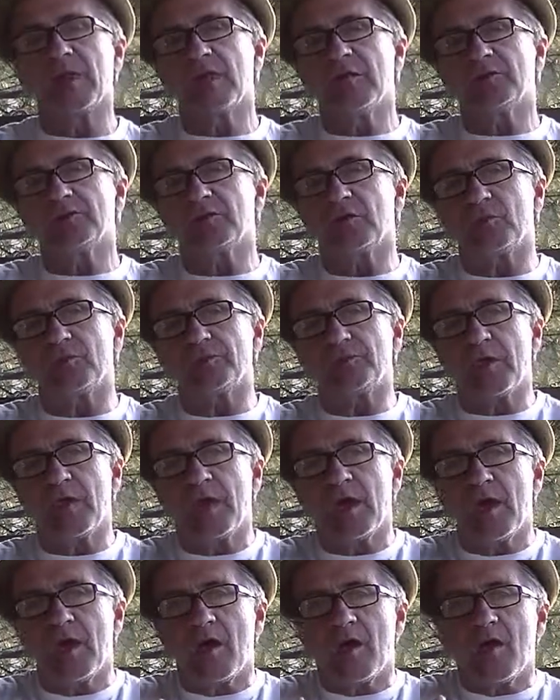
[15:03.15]
So
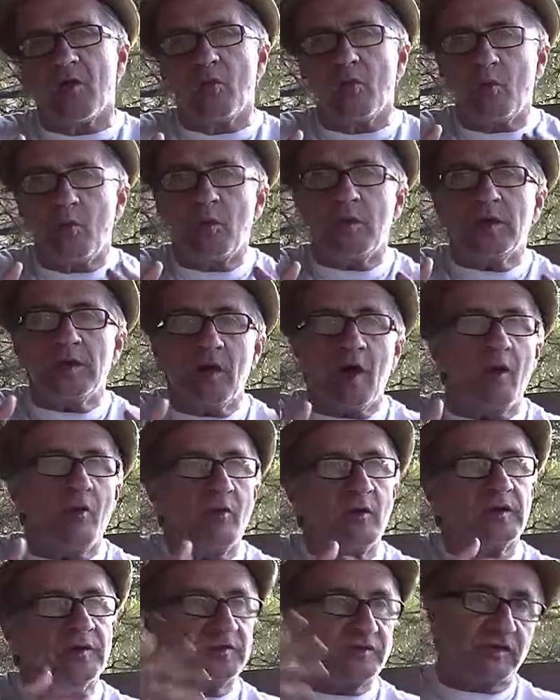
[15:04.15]
we
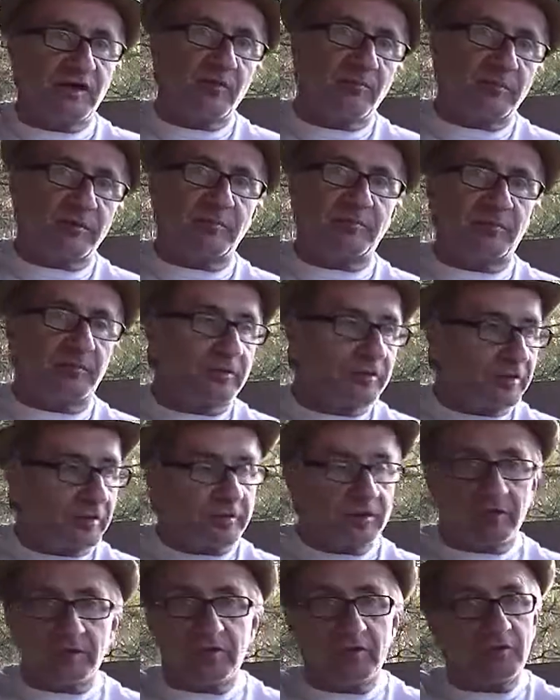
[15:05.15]
always tell people, look,
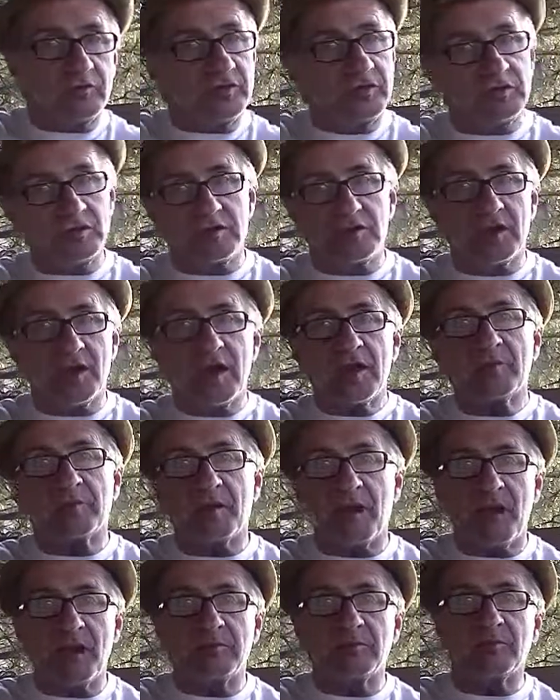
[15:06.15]
you know, you, you got a
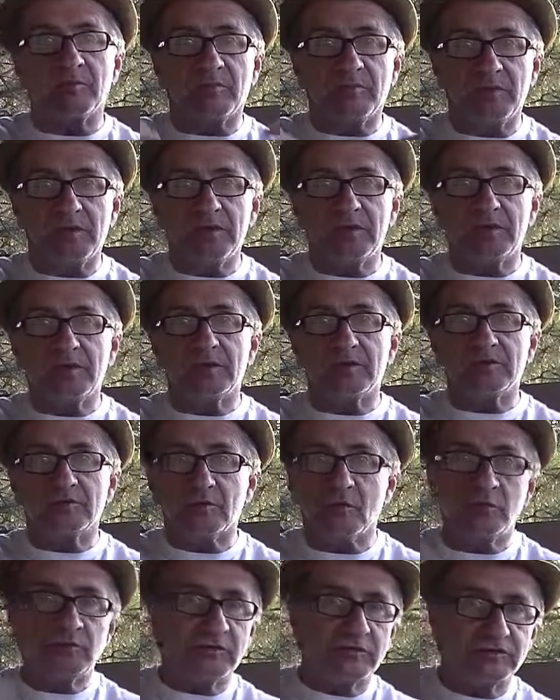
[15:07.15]
problem with me,
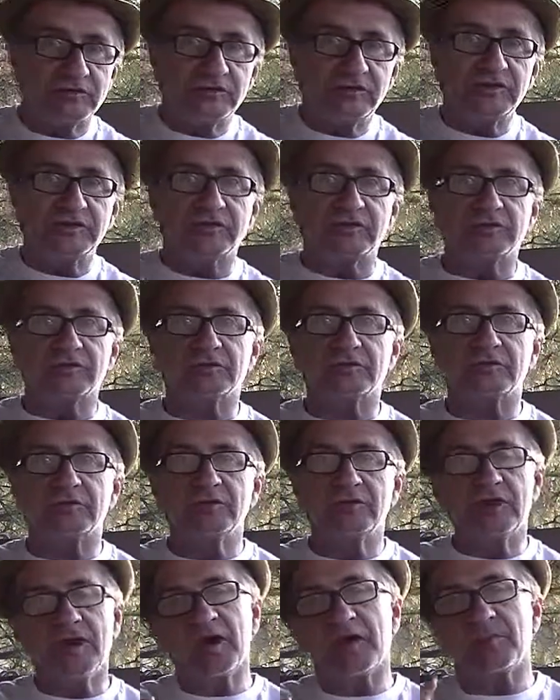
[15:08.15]
go tell Jesus.
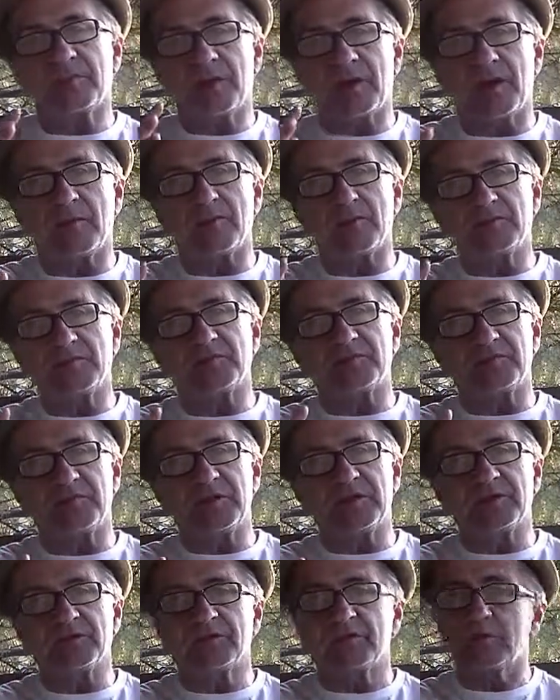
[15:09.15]
You got a problem with this
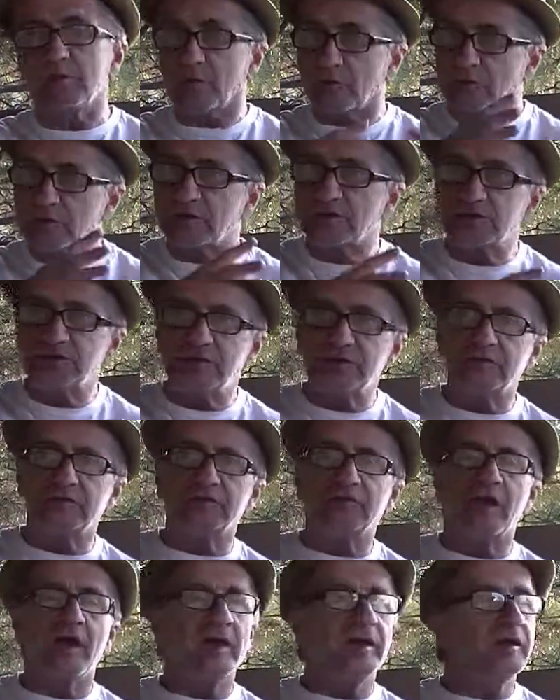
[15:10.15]
ministry, go tell
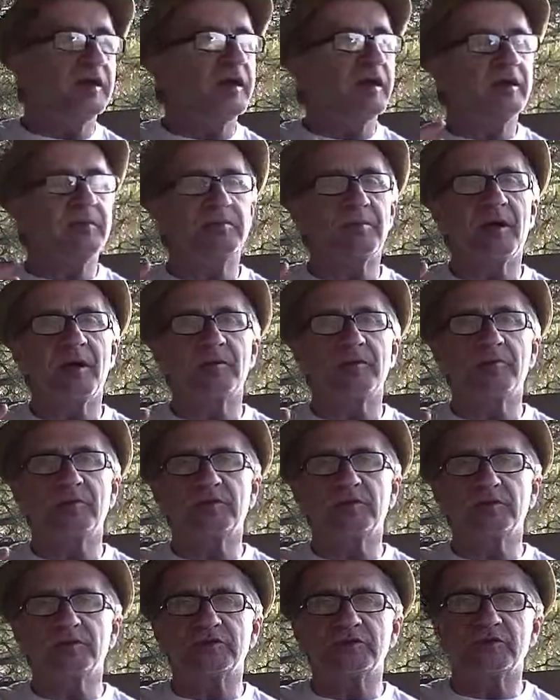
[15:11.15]
Jesus. You got a problem with
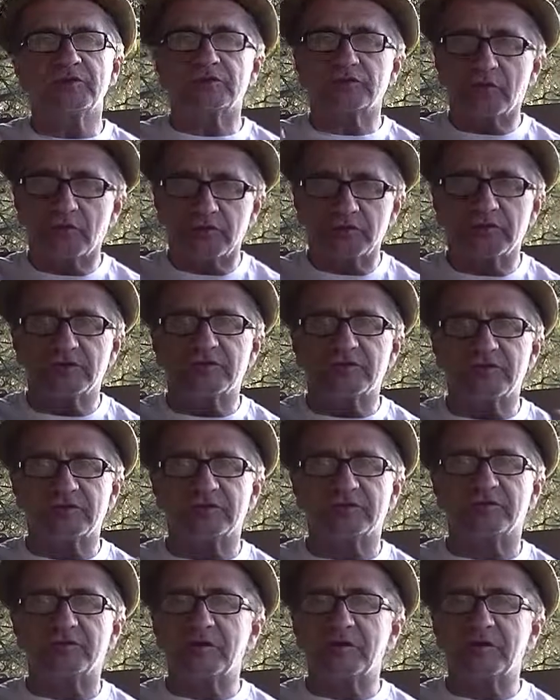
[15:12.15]
the church, go tell Jesus.